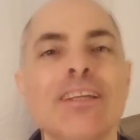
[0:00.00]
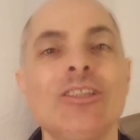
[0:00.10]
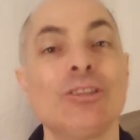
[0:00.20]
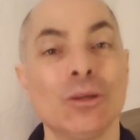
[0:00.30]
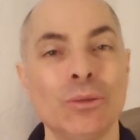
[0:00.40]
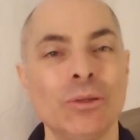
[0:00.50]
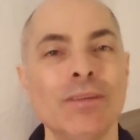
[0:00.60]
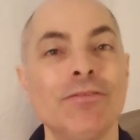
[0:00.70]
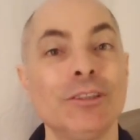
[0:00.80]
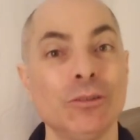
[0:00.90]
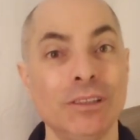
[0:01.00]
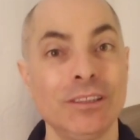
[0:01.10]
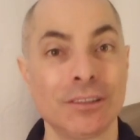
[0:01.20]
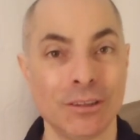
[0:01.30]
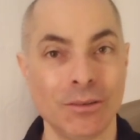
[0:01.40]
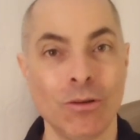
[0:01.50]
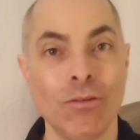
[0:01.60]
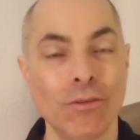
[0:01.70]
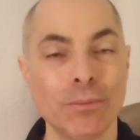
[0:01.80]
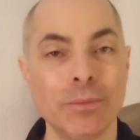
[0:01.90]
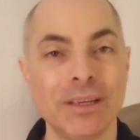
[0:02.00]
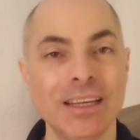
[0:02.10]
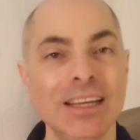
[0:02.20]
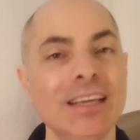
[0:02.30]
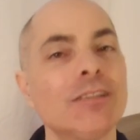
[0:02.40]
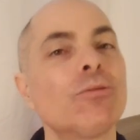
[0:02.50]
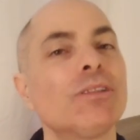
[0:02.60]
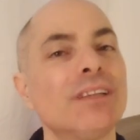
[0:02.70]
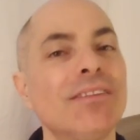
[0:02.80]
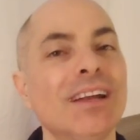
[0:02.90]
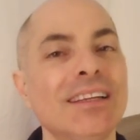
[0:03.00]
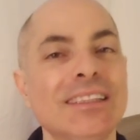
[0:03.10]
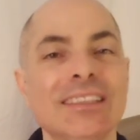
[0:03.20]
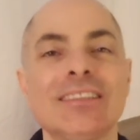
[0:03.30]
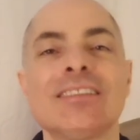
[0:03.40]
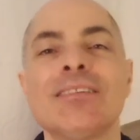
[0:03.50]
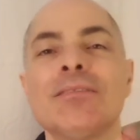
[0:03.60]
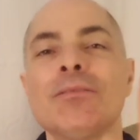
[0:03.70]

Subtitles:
So if we do this all from the beginning, it will sound like this.